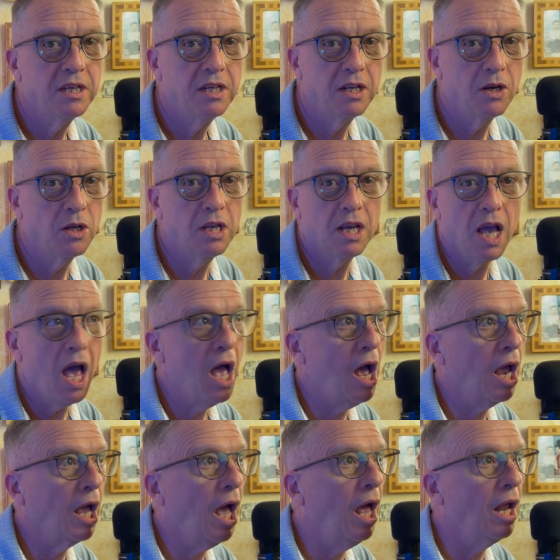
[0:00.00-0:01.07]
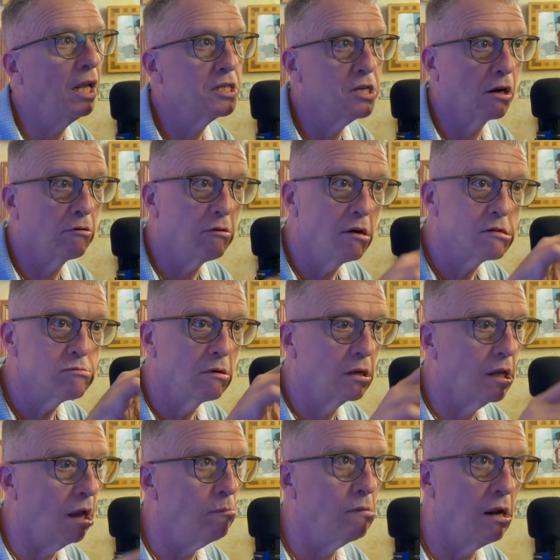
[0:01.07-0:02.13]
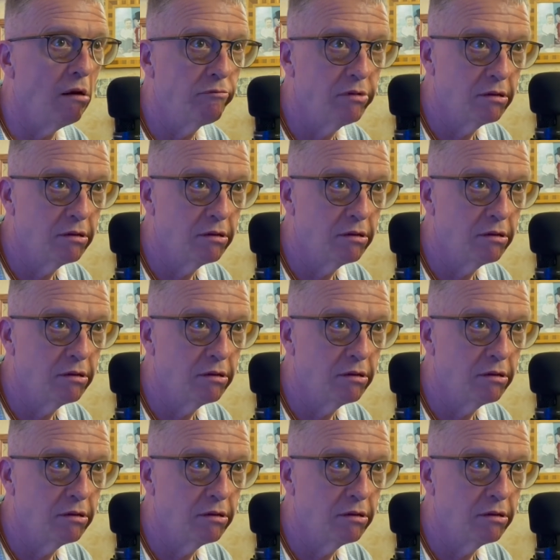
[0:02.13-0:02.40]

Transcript: you know you got i got it's a crossword game and every